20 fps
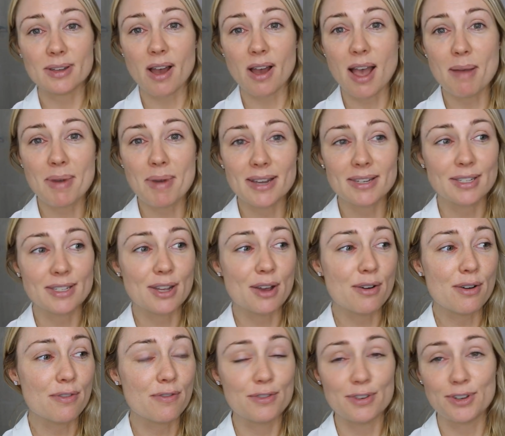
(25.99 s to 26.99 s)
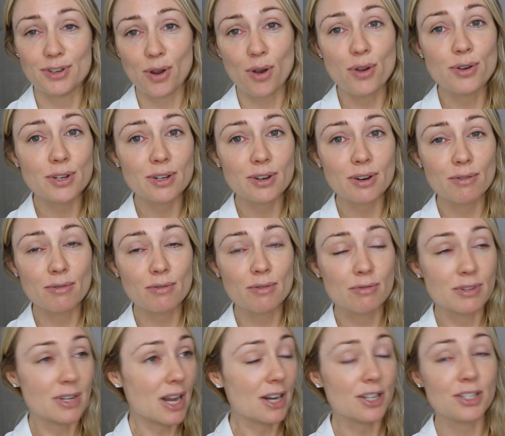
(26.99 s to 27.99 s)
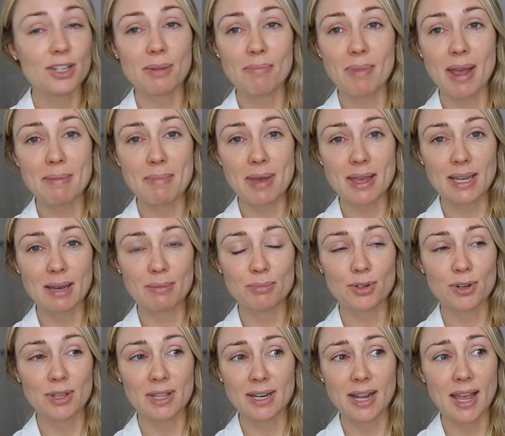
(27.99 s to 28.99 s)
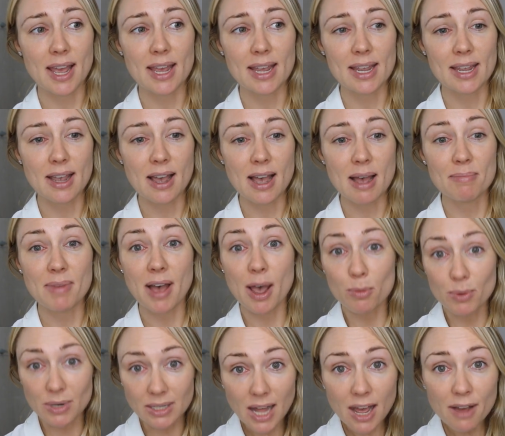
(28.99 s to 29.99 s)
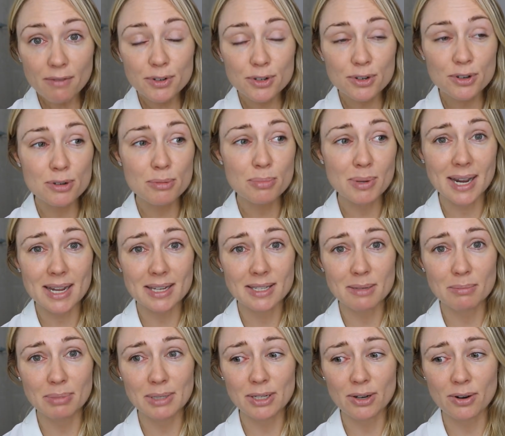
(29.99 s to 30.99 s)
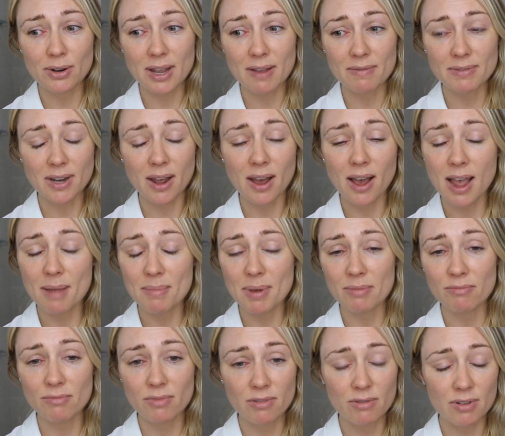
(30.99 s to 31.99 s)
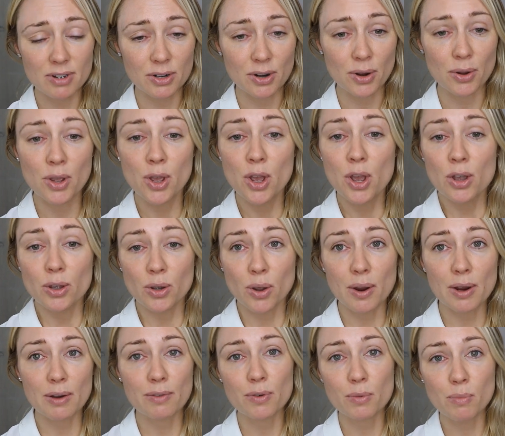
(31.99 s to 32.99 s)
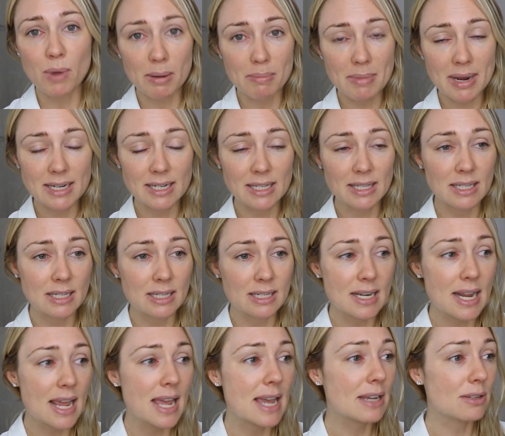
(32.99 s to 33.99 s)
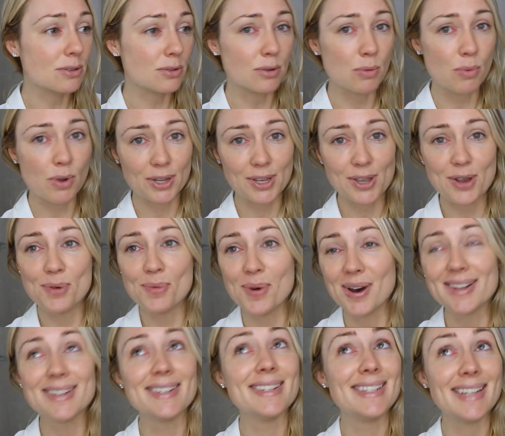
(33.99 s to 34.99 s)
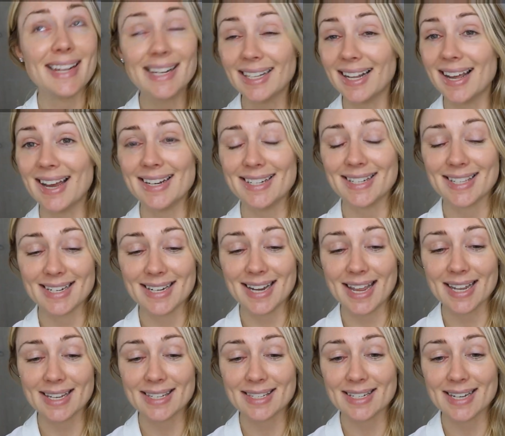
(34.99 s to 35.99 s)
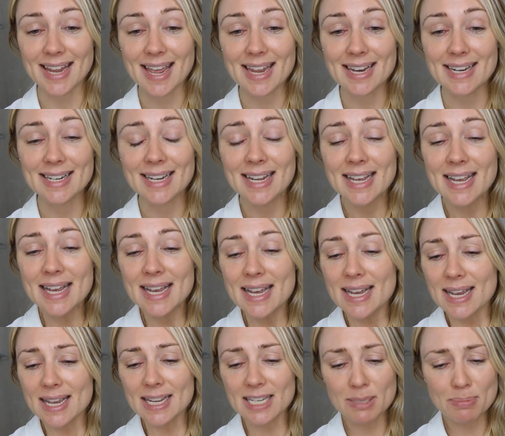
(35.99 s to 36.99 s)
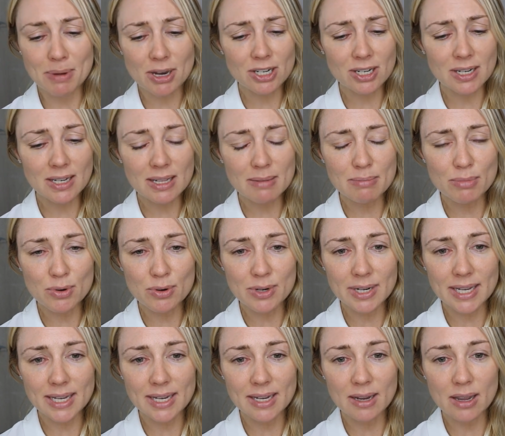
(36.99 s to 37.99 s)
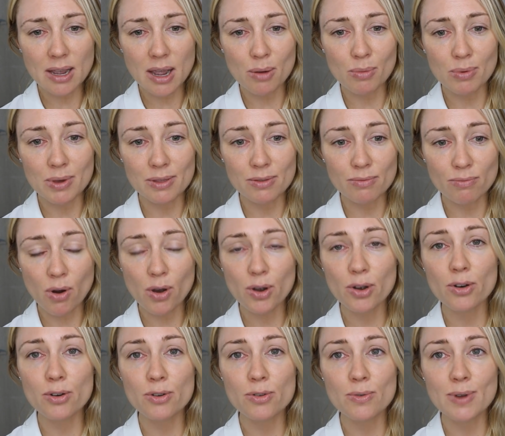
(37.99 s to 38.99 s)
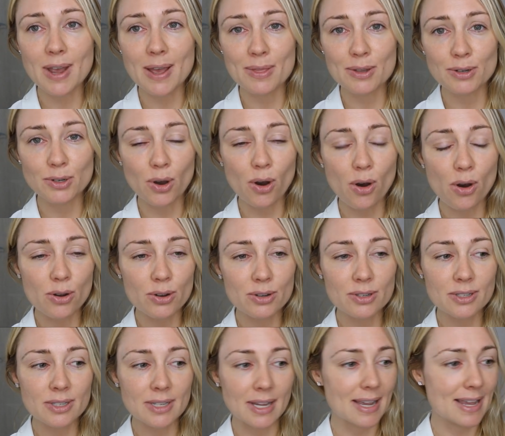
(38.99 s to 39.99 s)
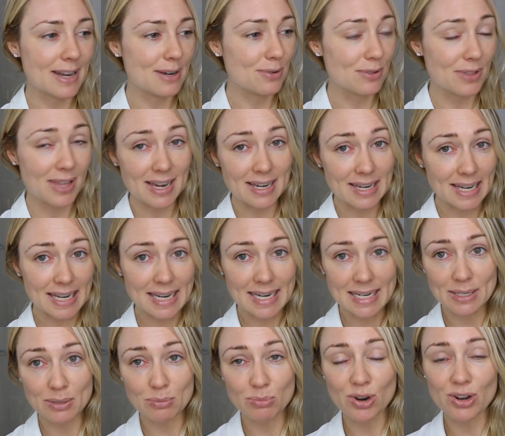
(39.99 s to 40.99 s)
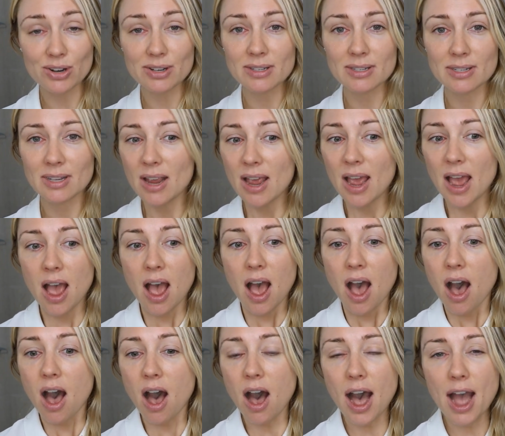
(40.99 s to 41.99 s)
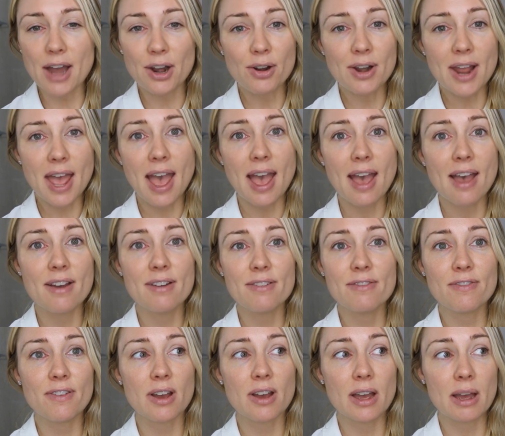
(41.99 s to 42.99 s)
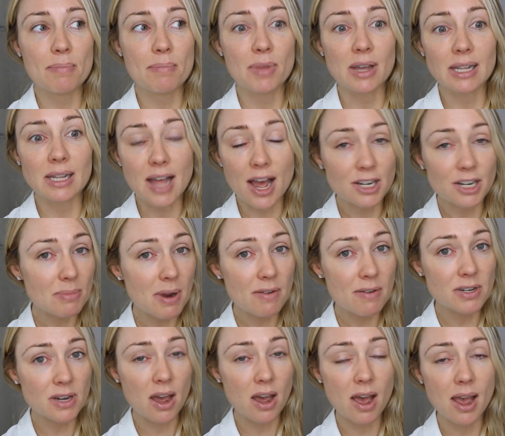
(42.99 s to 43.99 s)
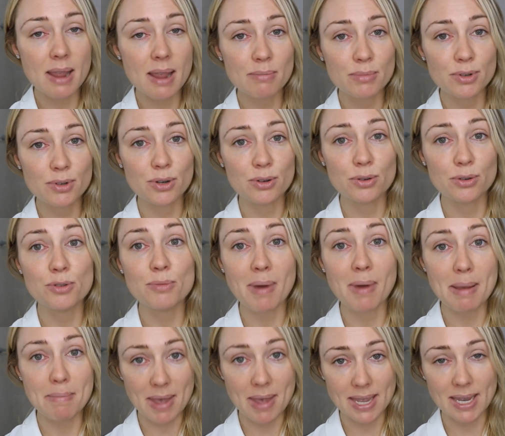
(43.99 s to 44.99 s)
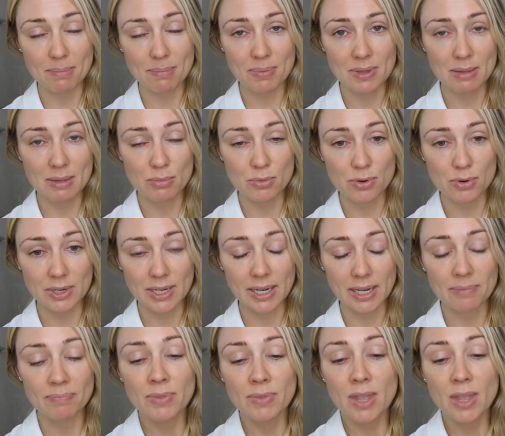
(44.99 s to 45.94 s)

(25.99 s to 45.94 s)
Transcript: I myself don't touch up my makeup during the day. I would love to, but I simply don't have time. I'm, going from one meeting to the next or working on one deadline to the next. And especially in the morning with Rocco and the dogs and all their needs and wants, I don't have a large amount of time to do my makeup in the morning.